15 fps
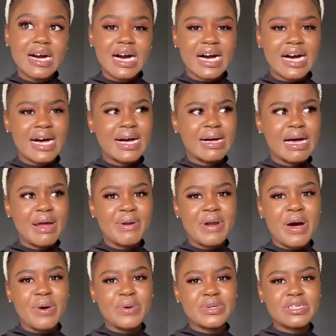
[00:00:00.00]

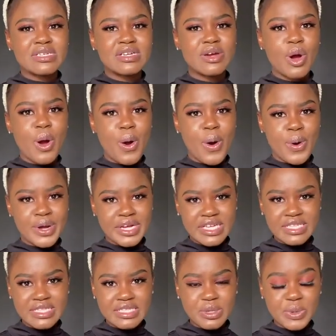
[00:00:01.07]
around
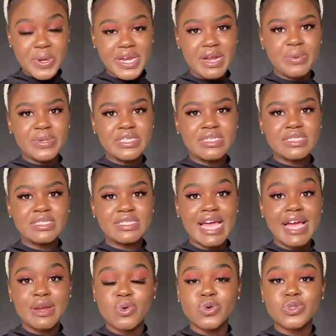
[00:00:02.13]
August, when I was
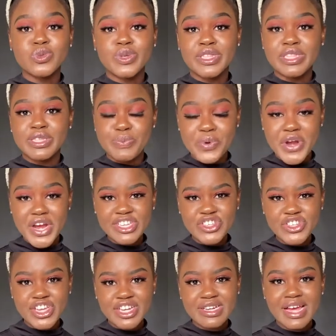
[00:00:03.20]
diagnosed with
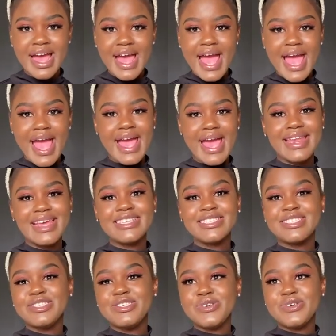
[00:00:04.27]
depression. And
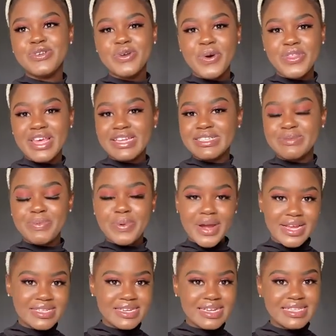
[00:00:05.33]
as you know, that
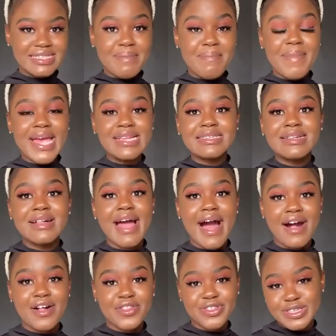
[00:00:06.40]
depression is a mental
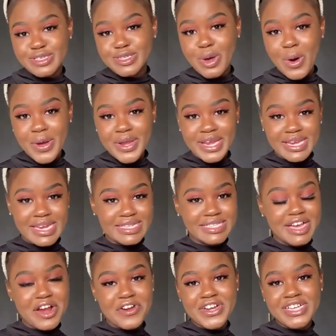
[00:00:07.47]
health disorder that is
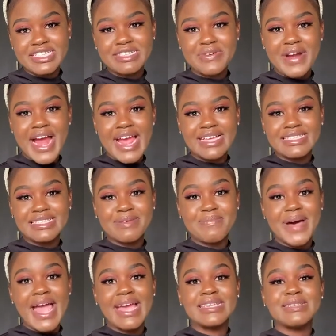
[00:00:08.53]
characterized
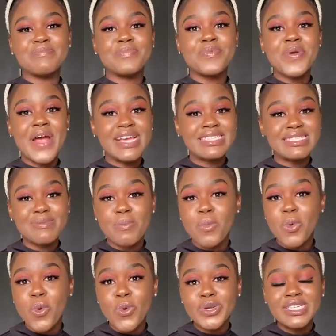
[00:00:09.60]
by a depressed
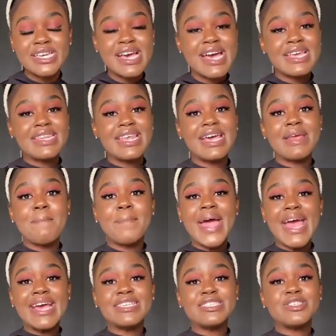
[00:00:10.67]
mood that
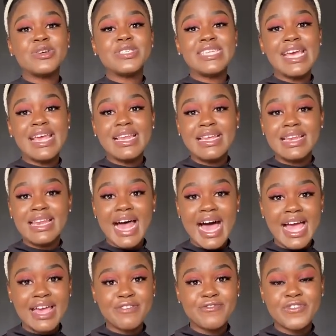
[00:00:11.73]
impairs your daily
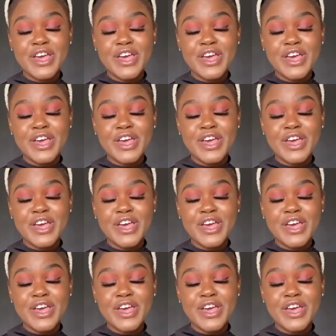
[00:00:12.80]
life,